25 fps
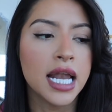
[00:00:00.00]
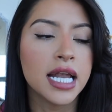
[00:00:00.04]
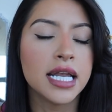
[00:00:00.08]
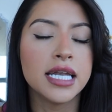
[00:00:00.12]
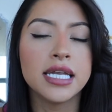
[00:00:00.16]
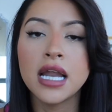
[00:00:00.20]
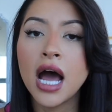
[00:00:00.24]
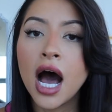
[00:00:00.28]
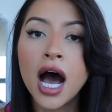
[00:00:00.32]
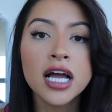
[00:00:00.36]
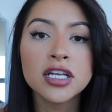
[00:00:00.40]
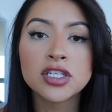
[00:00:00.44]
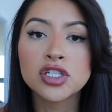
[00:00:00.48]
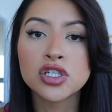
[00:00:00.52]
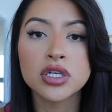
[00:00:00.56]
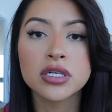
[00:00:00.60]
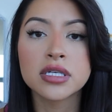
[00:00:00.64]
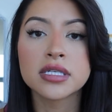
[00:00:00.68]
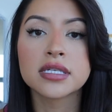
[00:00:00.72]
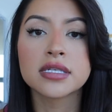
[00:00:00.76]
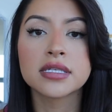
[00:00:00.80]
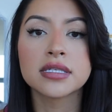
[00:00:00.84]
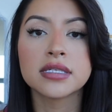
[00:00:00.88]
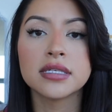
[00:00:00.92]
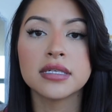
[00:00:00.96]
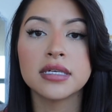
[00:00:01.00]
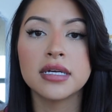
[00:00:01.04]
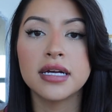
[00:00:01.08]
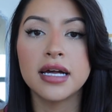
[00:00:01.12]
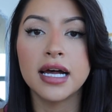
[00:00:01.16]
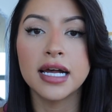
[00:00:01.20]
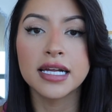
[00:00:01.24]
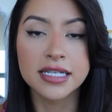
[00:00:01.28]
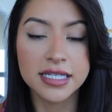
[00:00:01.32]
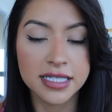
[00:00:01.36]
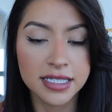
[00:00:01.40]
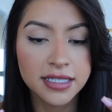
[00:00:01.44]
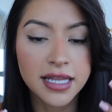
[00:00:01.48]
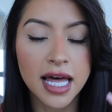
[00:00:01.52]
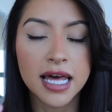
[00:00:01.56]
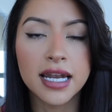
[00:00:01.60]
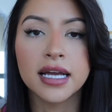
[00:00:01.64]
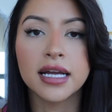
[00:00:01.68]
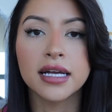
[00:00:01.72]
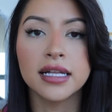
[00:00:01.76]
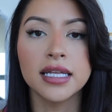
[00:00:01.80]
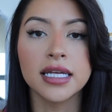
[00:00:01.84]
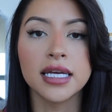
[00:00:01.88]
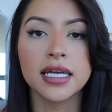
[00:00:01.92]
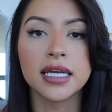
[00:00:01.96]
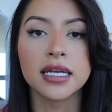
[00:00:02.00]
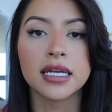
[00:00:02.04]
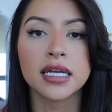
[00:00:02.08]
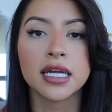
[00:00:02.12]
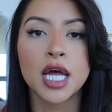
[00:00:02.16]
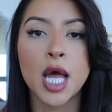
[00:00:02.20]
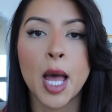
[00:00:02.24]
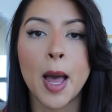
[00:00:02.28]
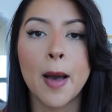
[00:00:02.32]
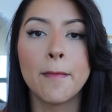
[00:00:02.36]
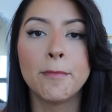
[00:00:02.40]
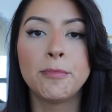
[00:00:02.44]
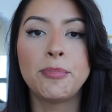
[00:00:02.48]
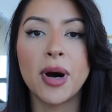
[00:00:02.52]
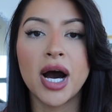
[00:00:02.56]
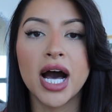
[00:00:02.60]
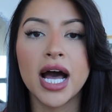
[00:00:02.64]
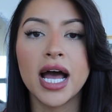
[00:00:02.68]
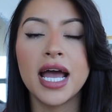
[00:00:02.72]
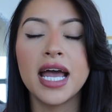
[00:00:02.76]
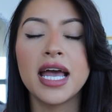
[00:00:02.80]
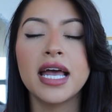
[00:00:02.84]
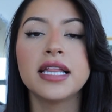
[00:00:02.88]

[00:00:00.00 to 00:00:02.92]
not just aesthetically, but